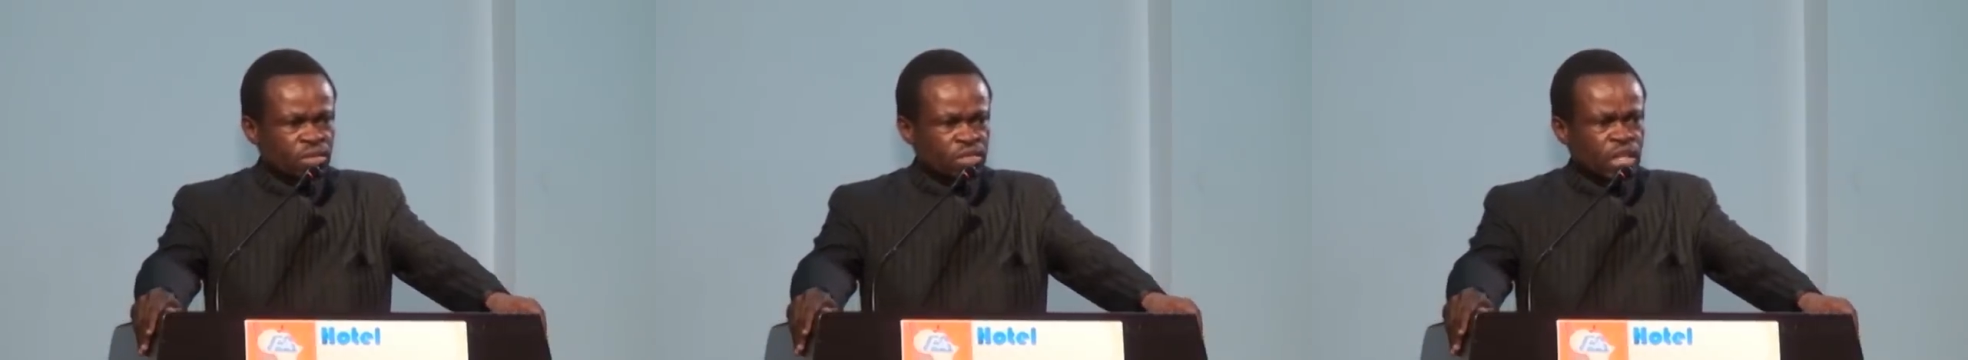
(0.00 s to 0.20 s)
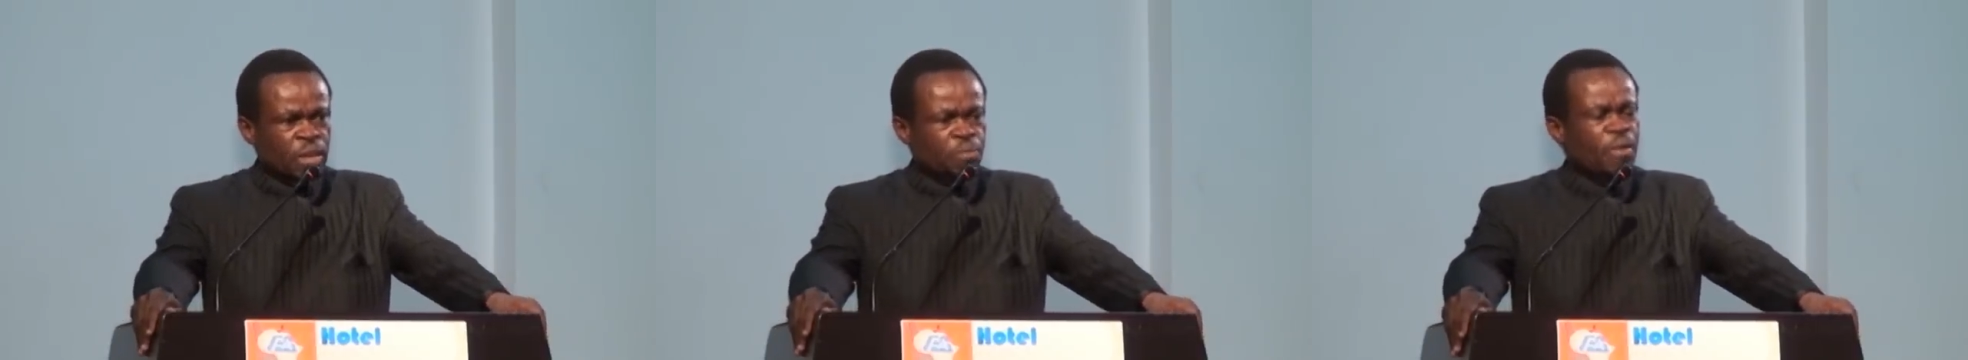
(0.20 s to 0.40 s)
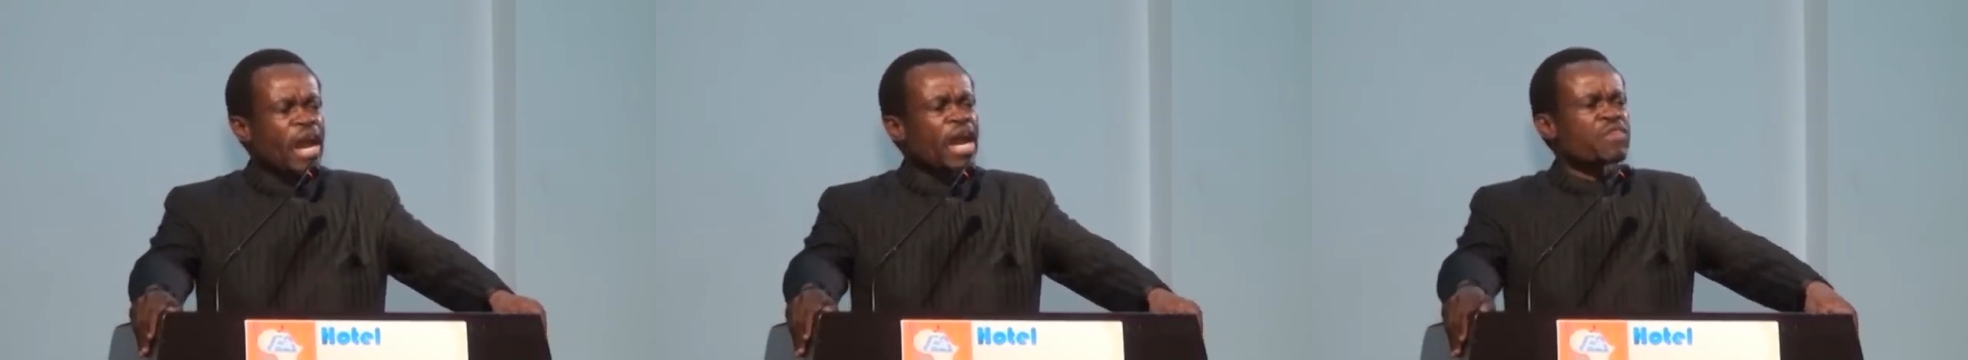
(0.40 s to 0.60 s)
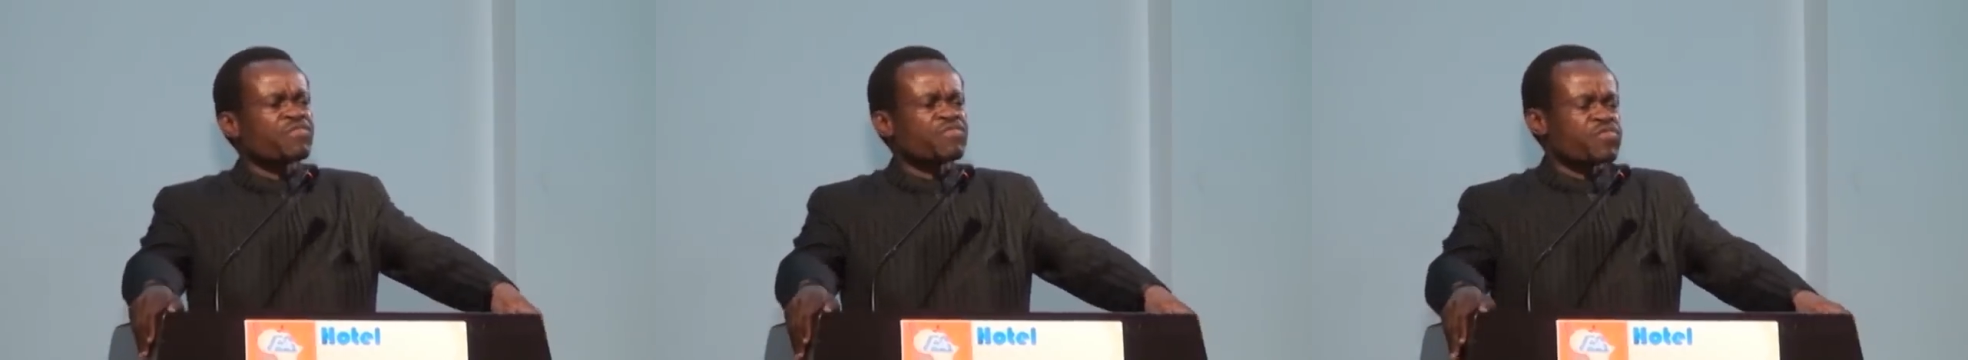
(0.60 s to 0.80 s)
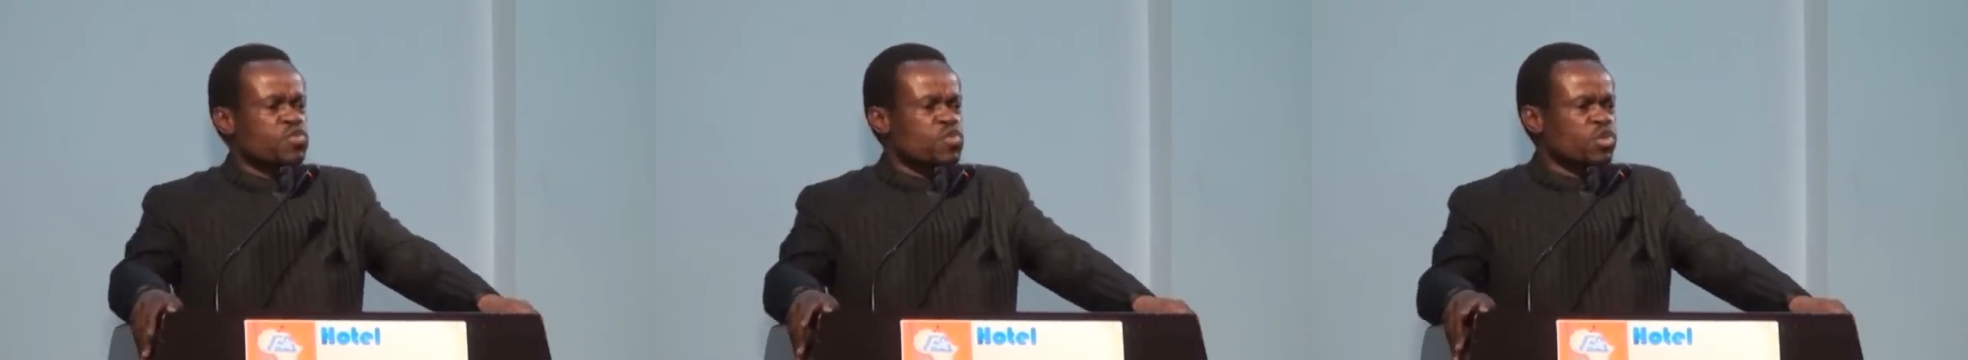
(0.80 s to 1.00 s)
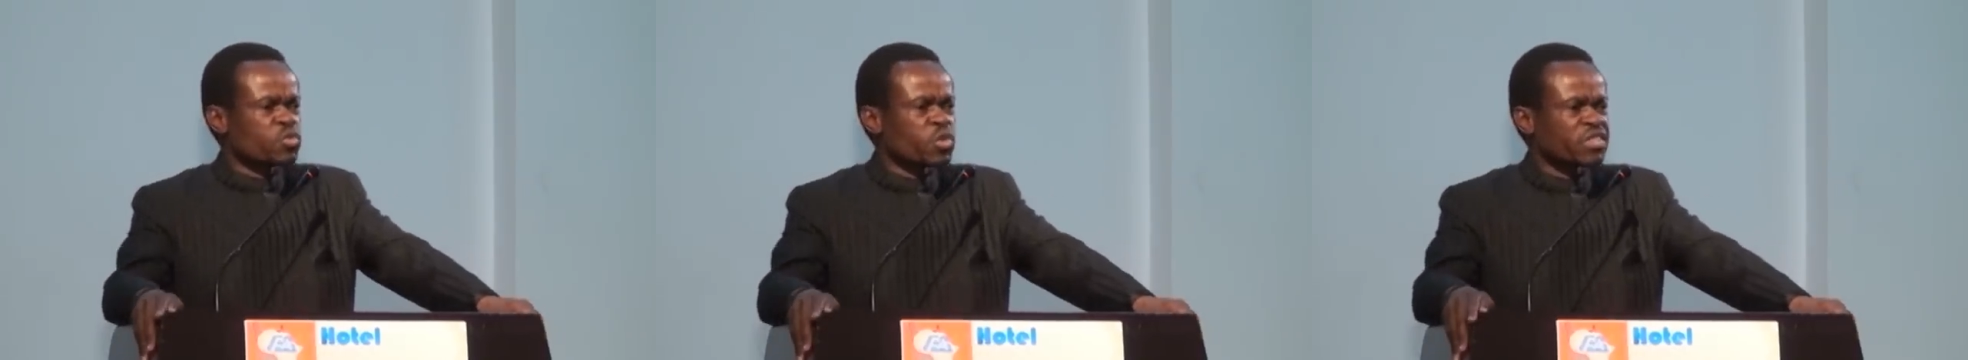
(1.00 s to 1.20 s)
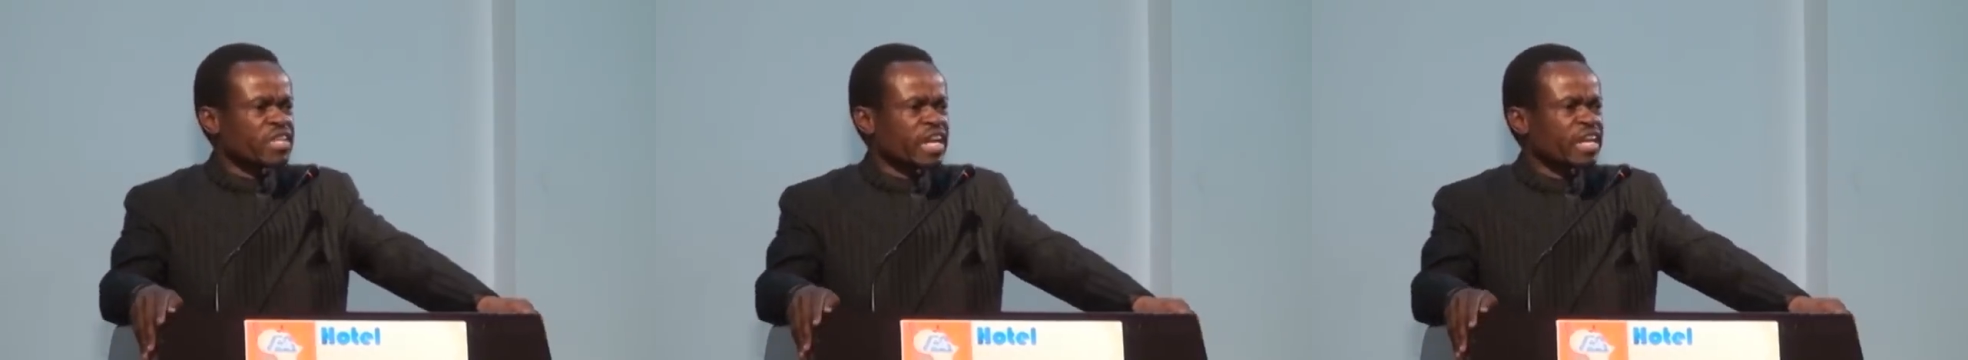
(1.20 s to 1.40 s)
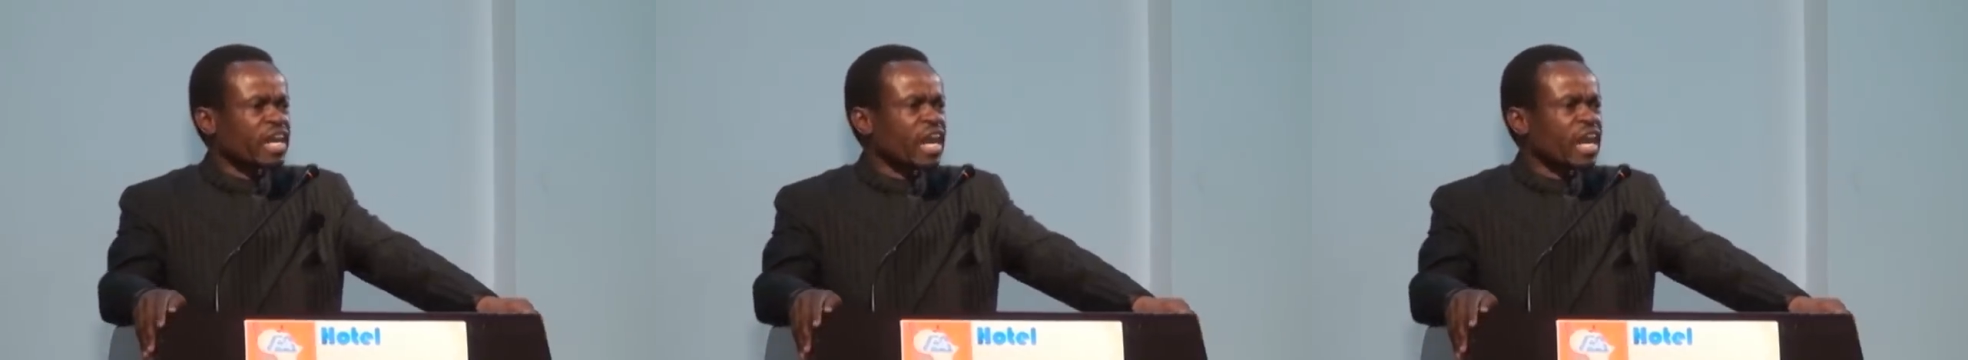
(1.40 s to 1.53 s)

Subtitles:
They buy food which they